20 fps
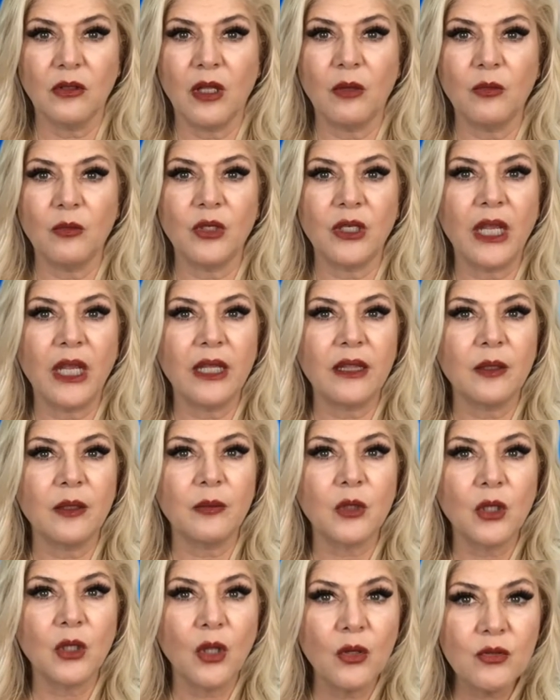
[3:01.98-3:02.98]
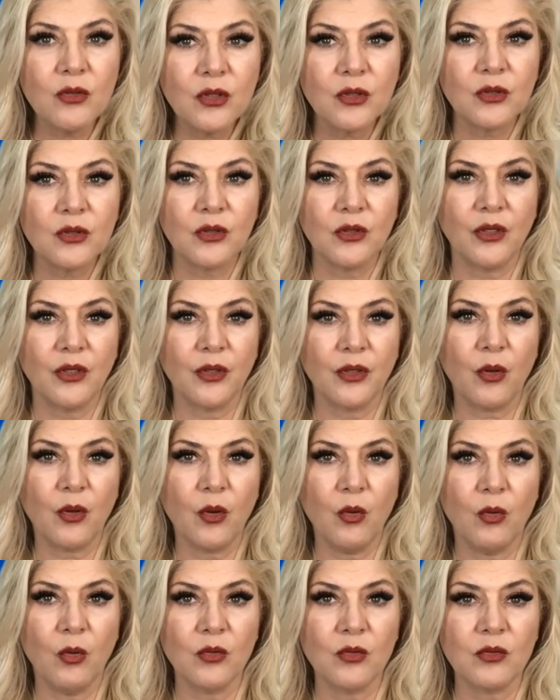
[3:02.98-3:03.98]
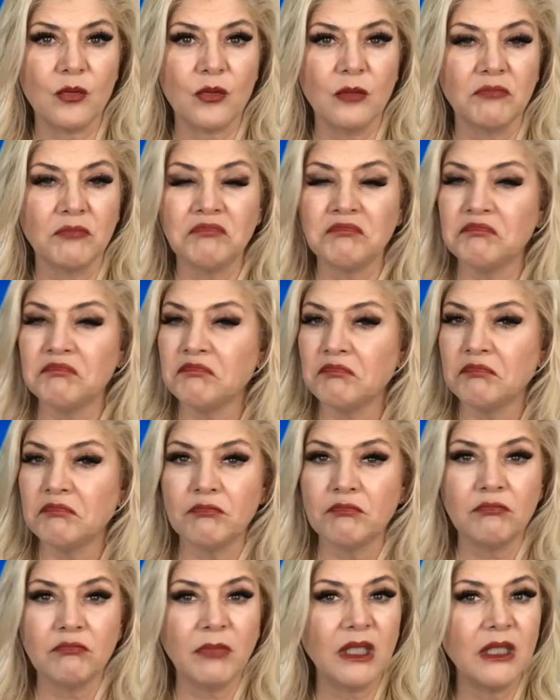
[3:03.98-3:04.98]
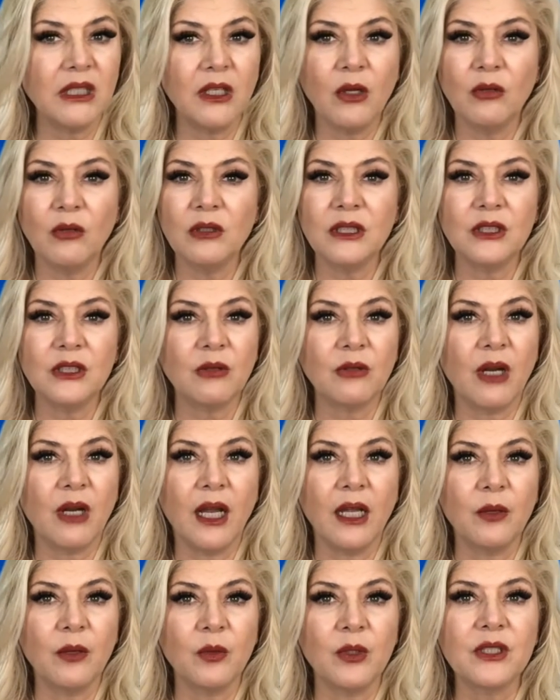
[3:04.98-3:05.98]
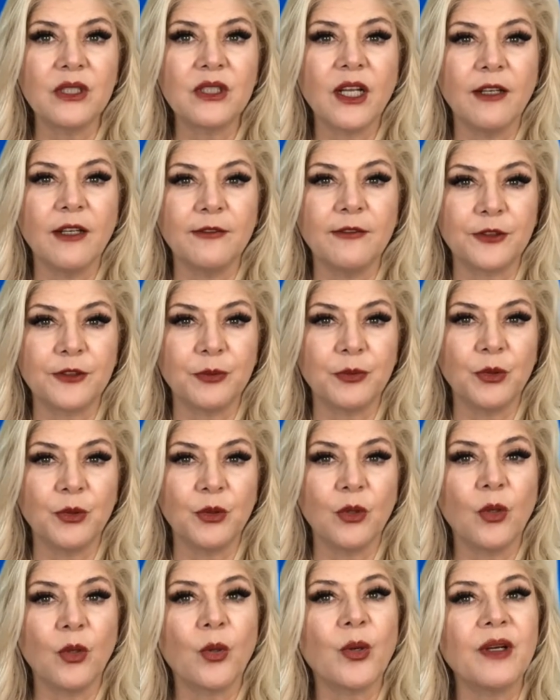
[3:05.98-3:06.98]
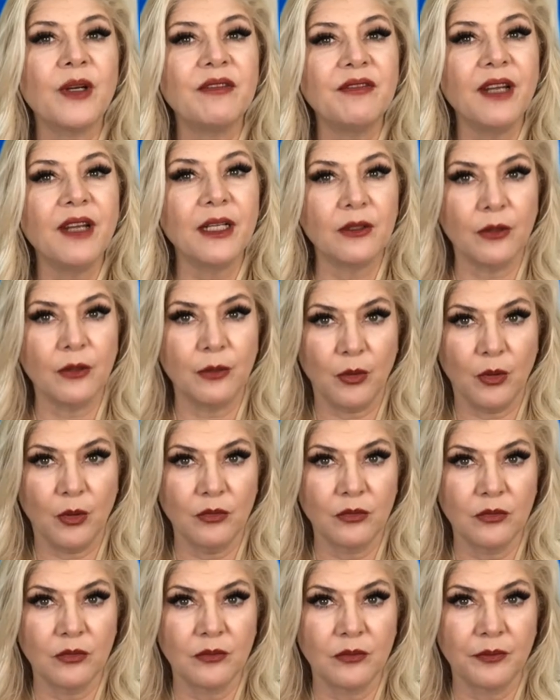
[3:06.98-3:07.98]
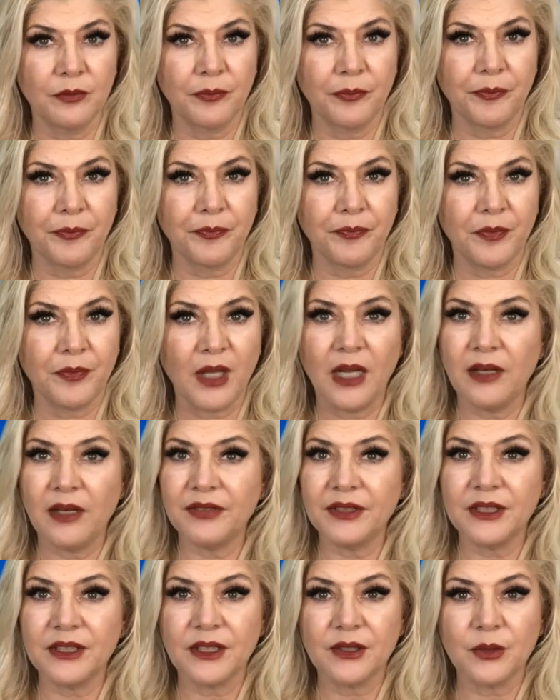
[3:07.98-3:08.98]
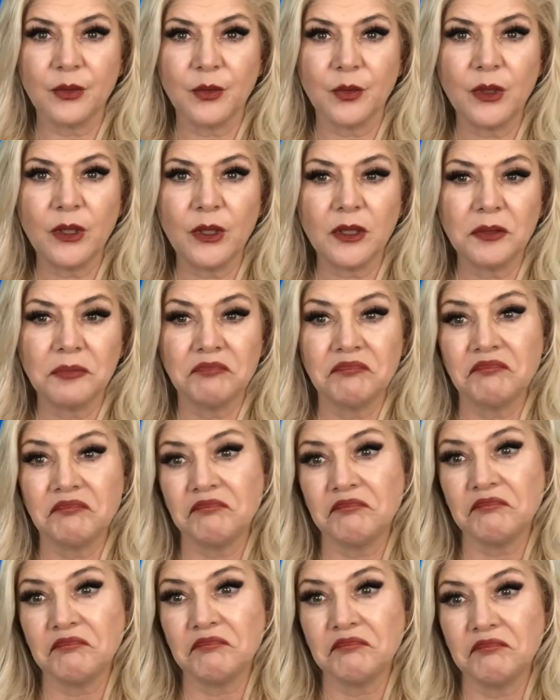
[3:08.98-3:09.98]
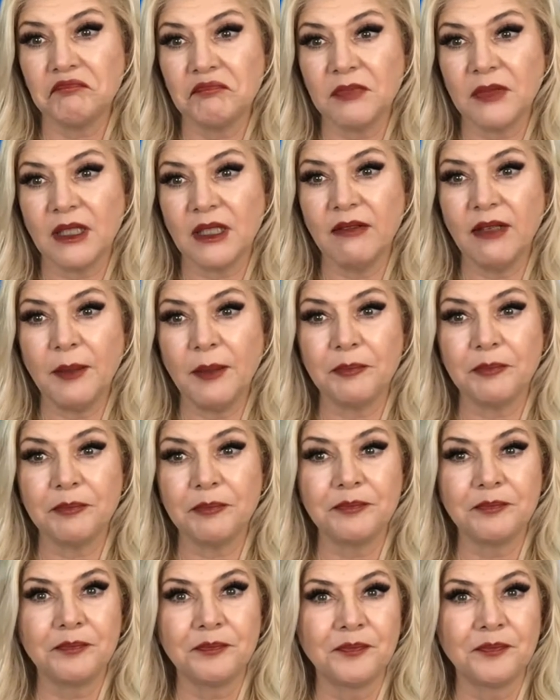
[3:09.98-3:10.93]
that would get them closer to their goals, but they only try what is comfortable or available. And if it doesn't work, give up.